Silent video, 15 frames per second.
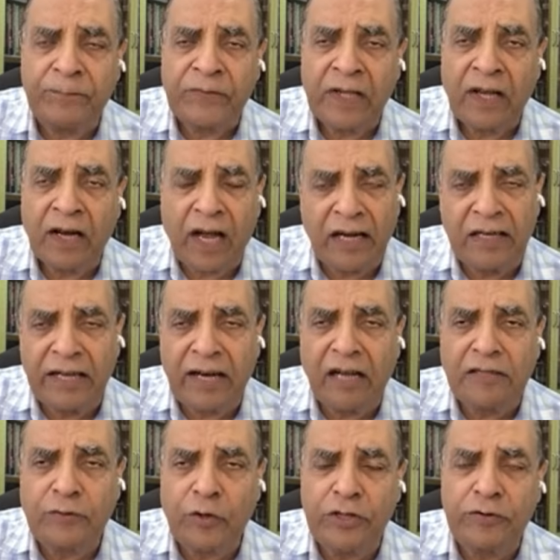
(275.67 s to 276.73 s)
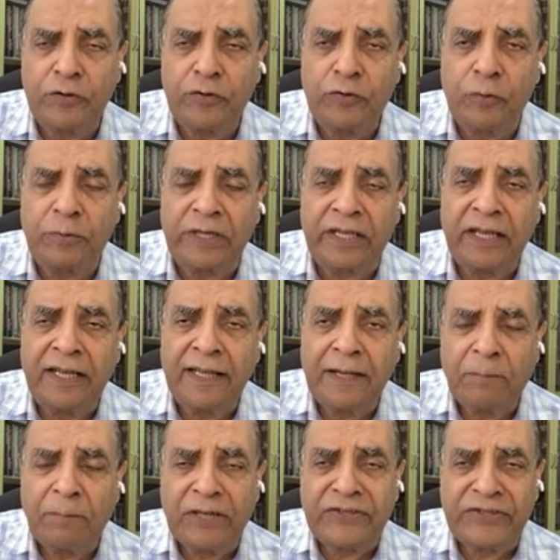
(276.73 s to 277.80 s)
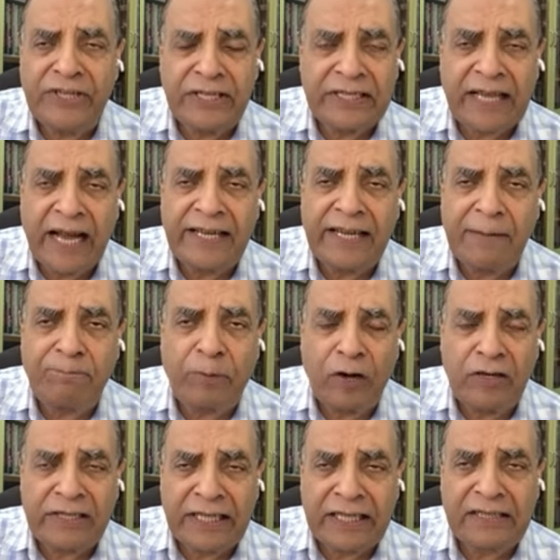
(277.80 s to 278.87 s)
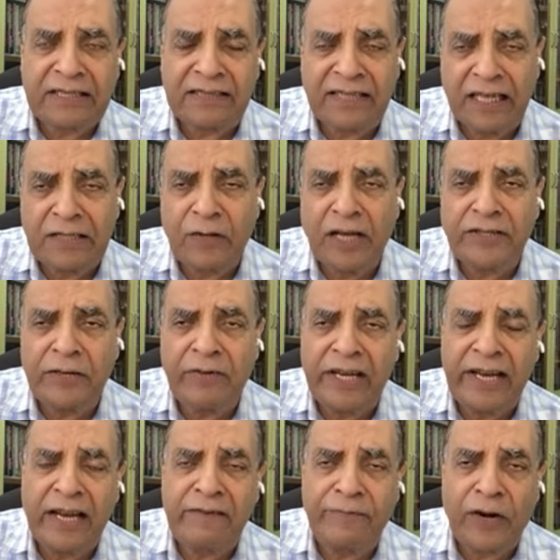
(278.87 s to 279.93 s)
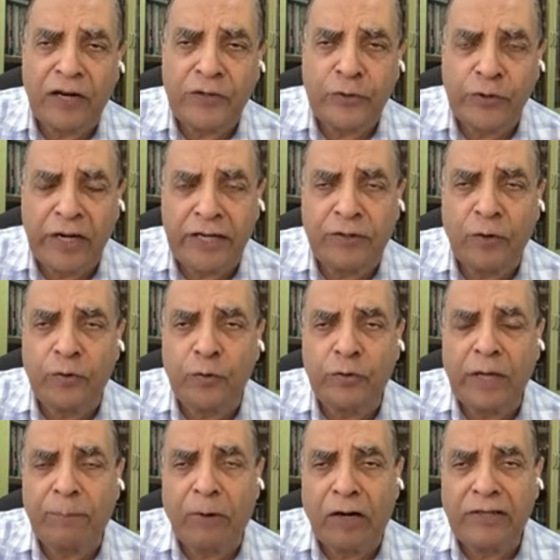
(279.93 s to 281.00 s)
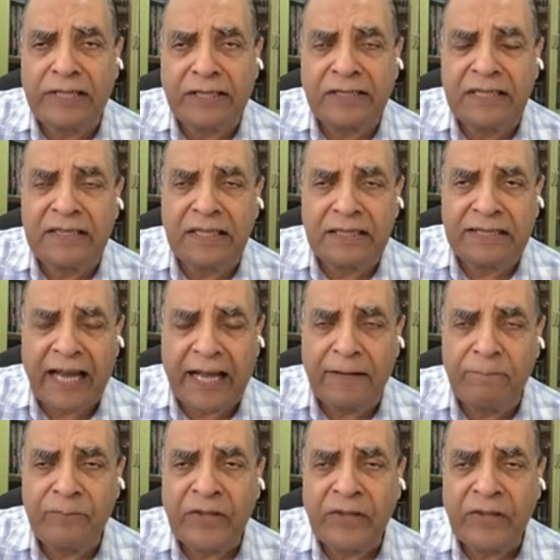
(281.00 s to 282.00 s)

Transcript: Earlier also it used to be. But these kind of politics, that's why it's very unfortunate to do the politics in this time.